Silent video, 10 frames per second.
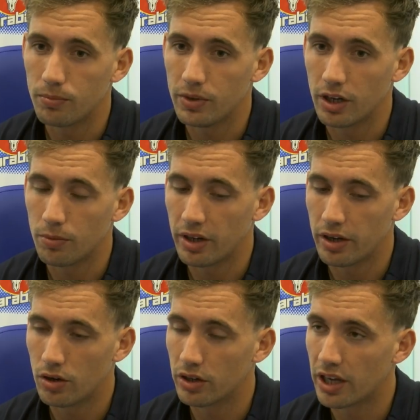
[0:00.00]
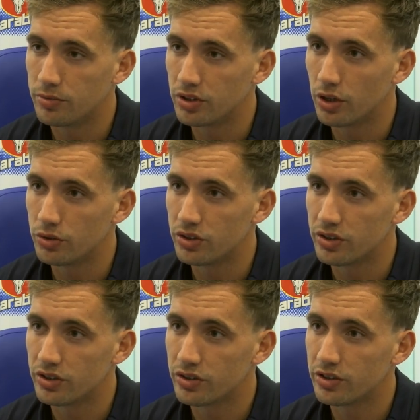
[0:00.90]
you know, I played a lot of games at
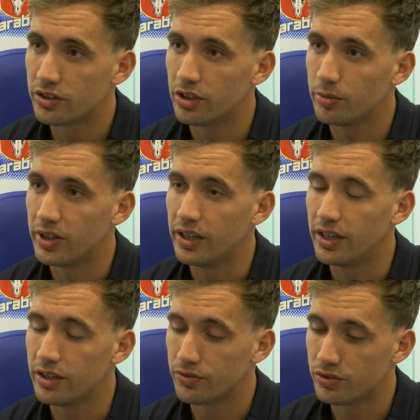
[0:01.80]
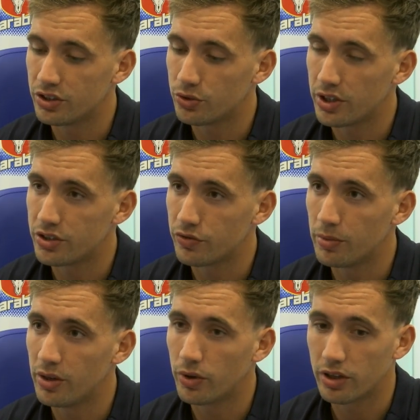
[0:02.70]
Colchester, so it's going to be a different situation for
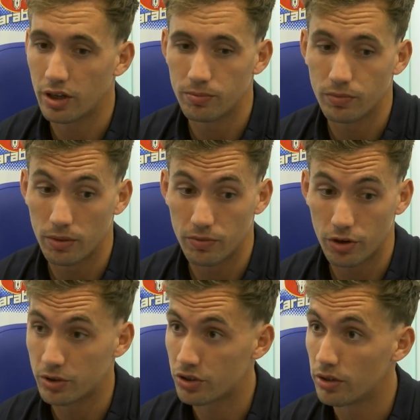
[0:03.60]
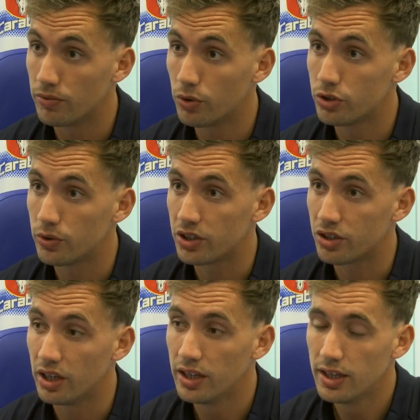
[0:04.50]
me, one that I'm very much looking forward to,
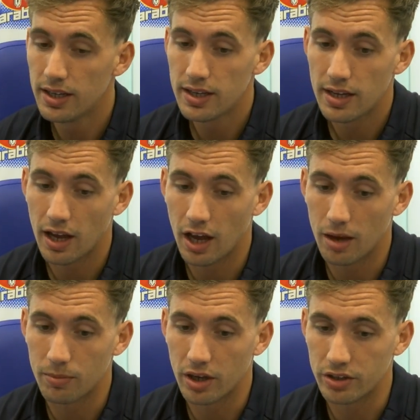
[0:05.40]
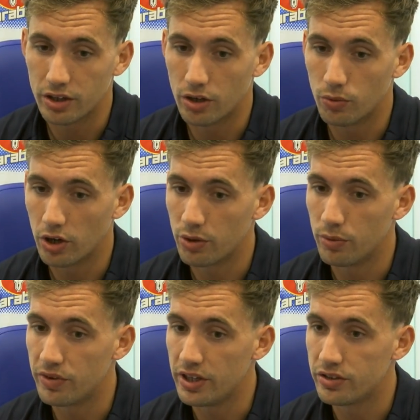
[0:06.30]
actually. And, you know, working
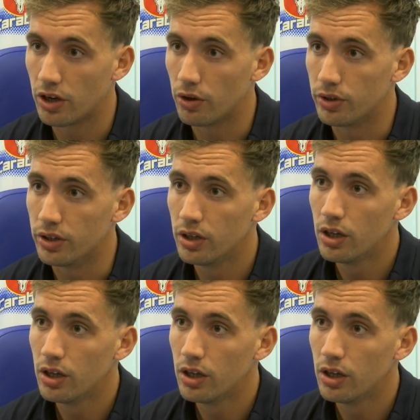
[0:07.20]
with Vito and